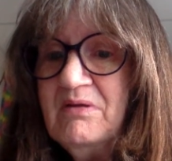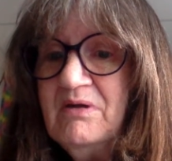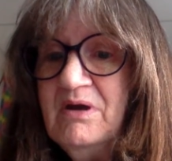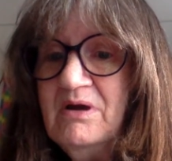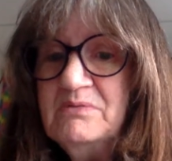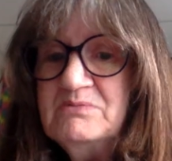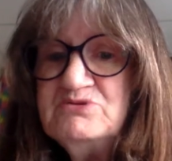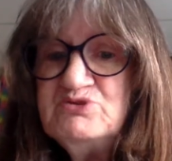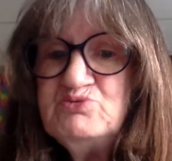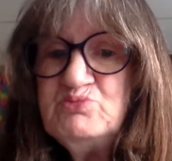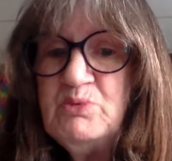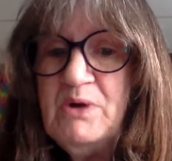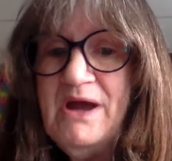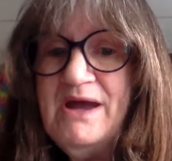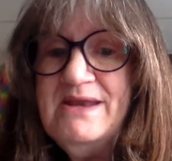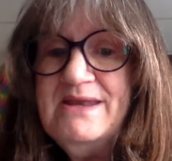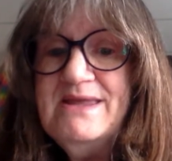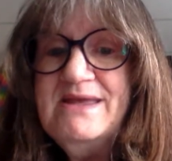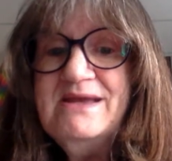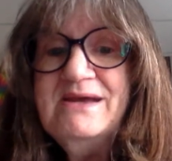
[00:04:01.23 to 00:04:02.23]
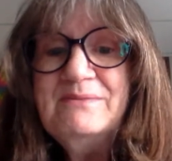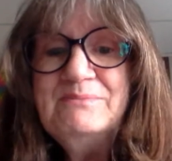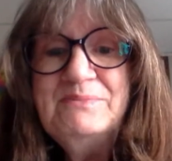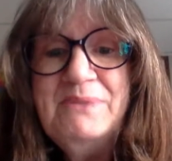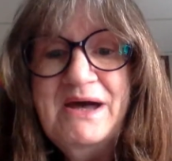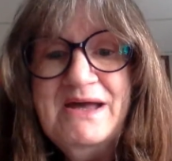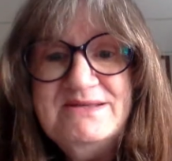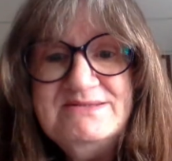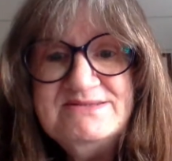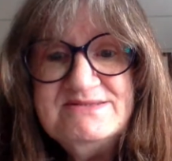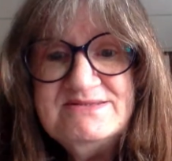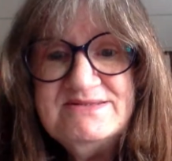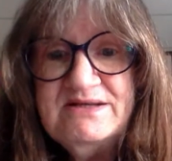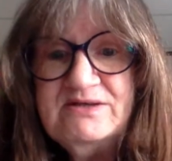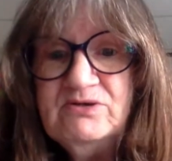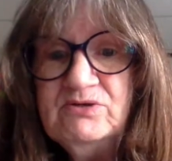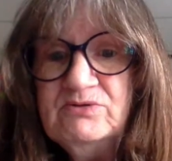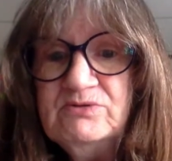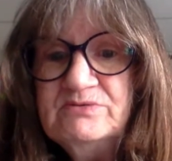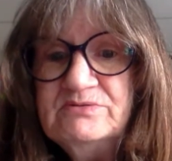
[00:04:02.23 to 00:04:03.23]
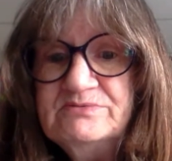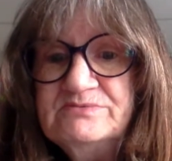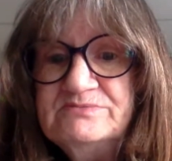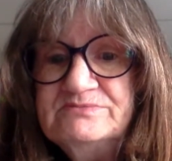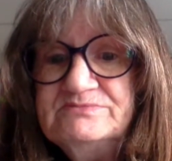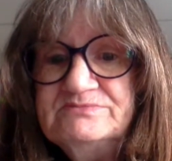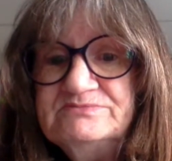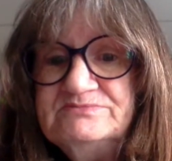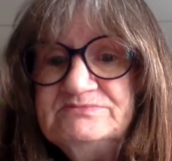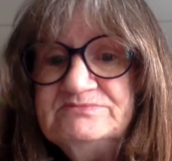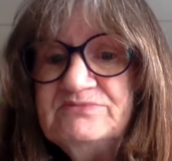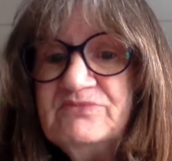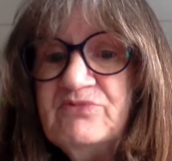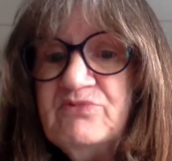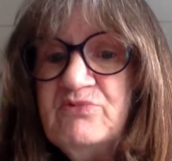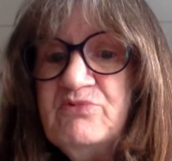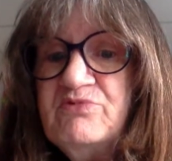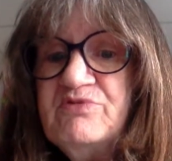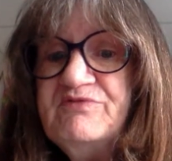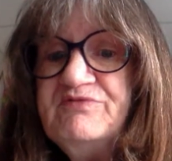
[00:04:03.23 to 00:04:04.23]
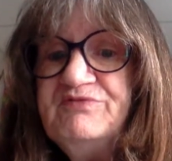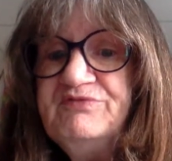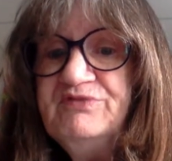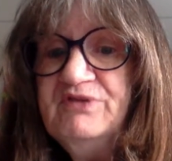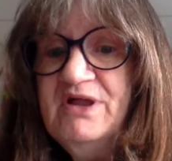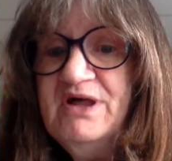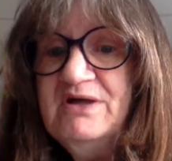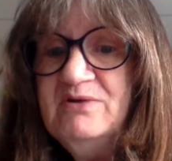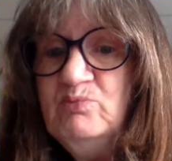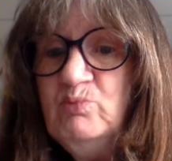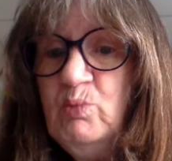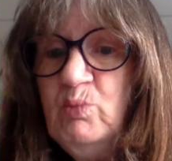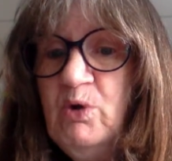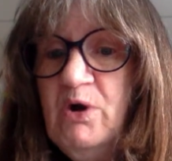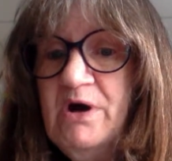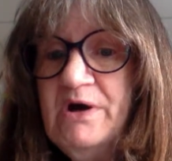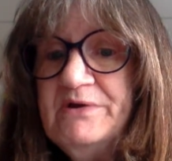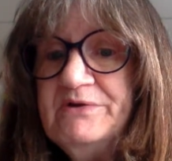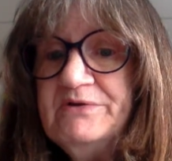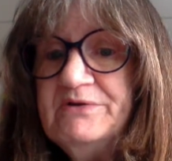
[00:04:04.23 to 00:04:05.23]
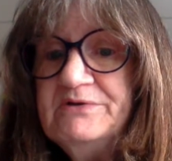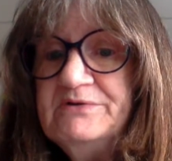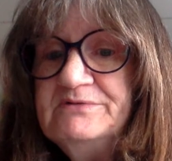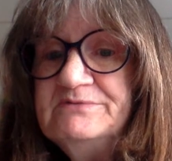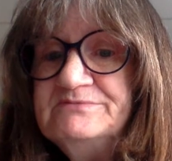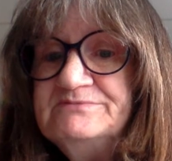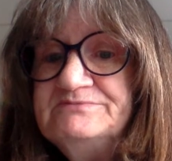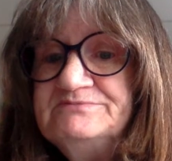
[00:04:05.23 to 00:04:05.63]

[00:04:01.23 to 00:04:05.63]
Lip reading: I was riding a bicycle through the flood water,